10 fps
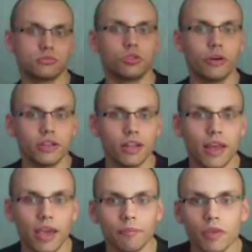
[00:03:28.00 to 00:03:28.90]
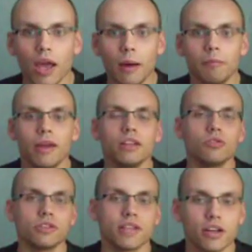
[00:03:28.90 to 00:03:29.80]
during the day.
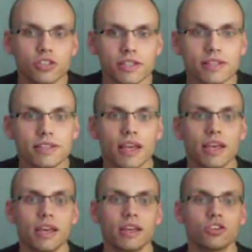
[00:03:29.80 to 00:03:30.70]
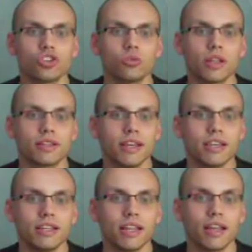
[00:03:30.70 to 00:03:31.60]
Many researchers show that
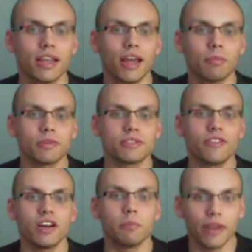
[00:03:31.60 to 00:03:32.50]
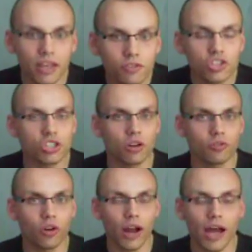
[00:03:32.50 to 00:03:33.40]
taking a nap is very
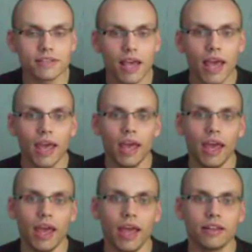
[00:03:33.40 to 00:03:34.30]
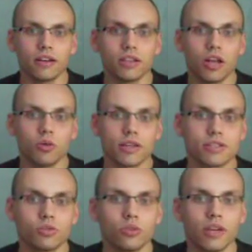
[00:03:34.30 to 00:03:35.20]
beneficial for us and allow
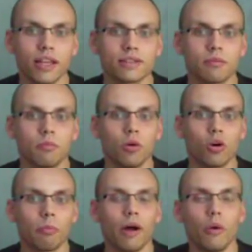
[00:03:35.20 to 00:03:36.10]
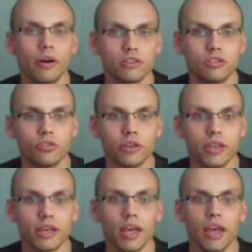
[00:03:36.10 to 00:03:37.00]
us to get more power
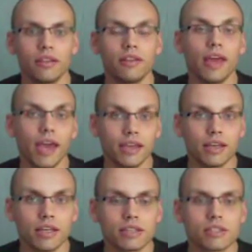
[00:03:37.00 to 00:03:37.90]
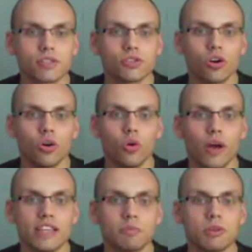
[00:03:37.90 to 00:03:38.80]
during the day.
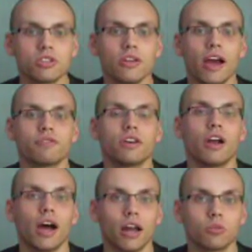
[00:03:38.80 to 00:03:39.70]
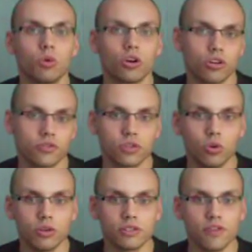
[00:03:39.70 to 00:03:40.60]
So especially after a hard work of
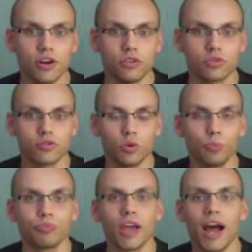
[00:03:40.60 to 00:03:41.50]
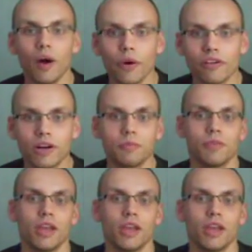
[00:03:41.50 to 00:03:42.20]
school, it's very useful. However,